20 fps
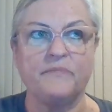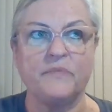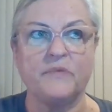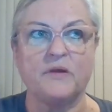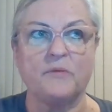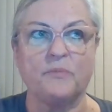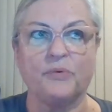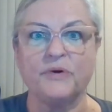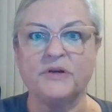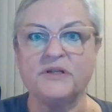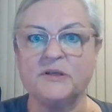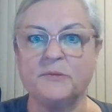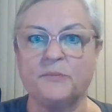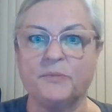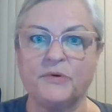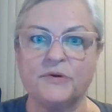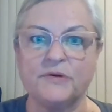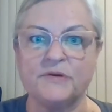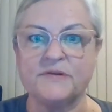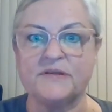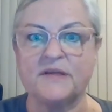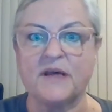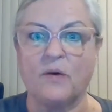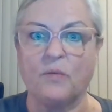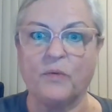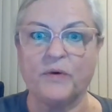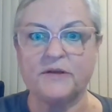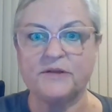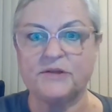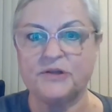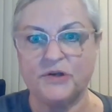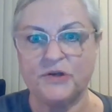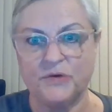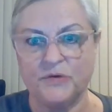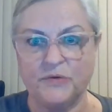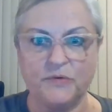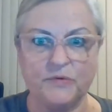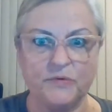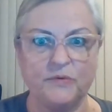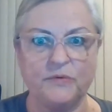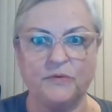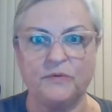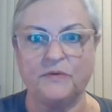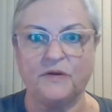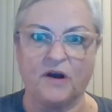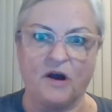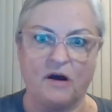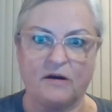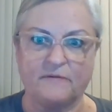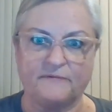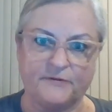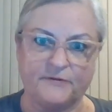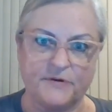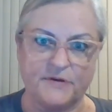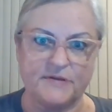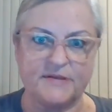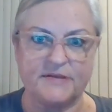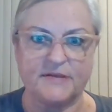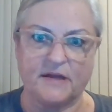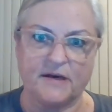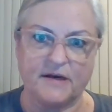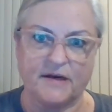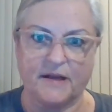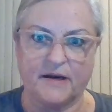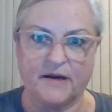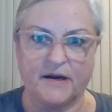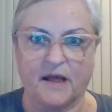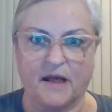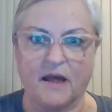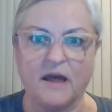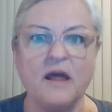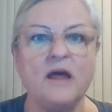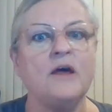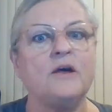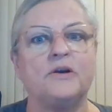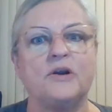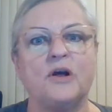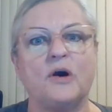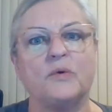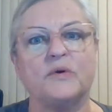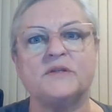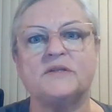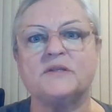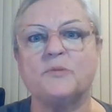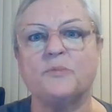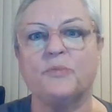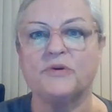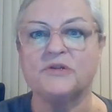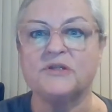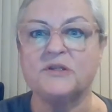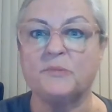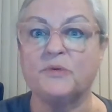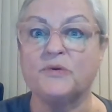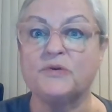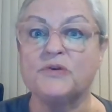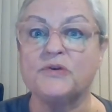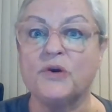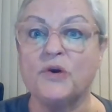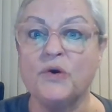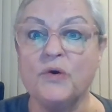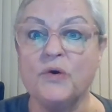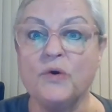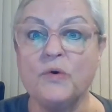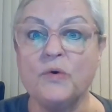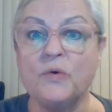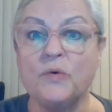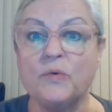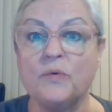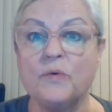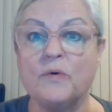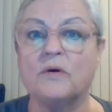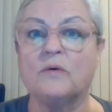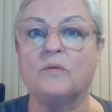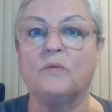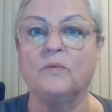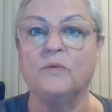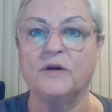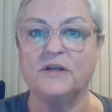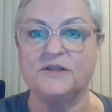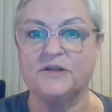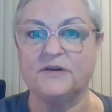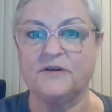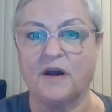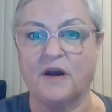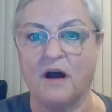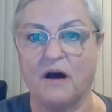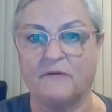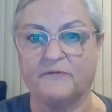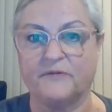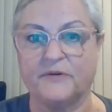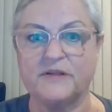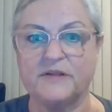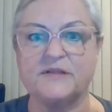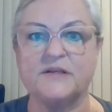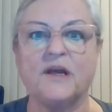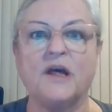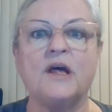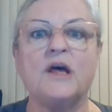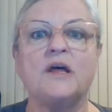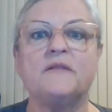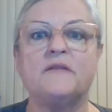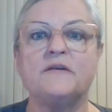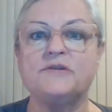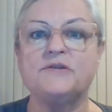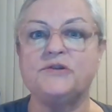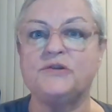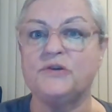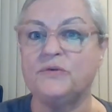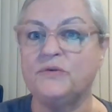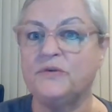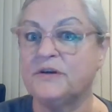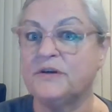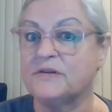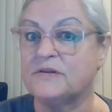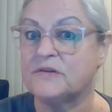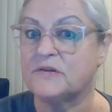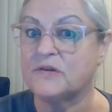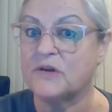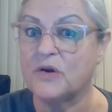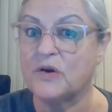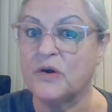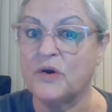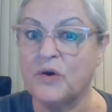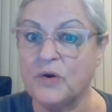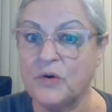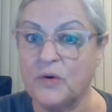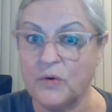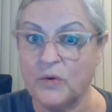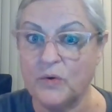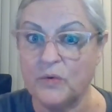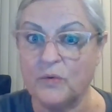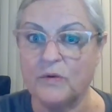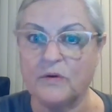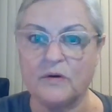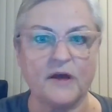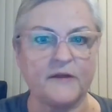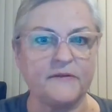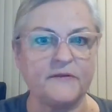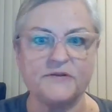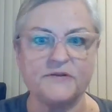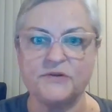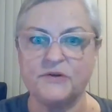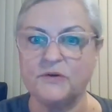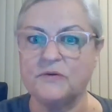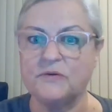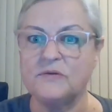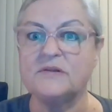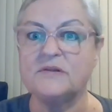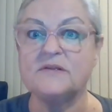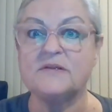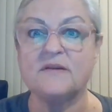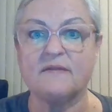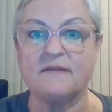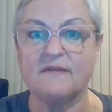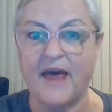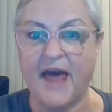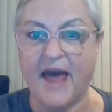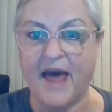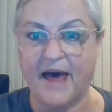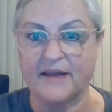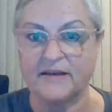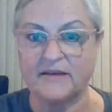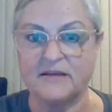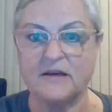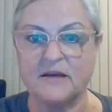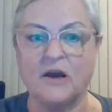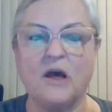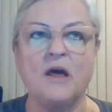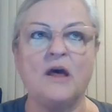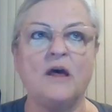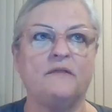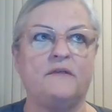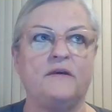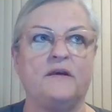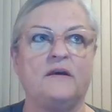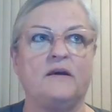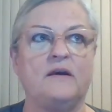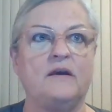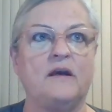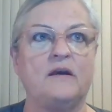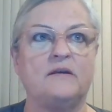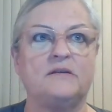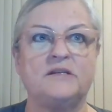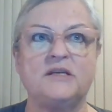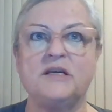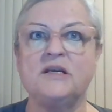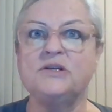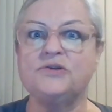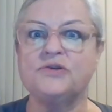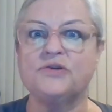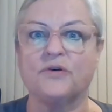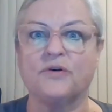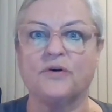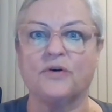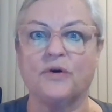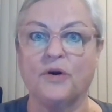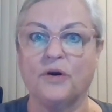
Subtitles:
principals that went to the conference, da da da da da. No, it's the principals who went to the conference. The students who, not the students that. The teacher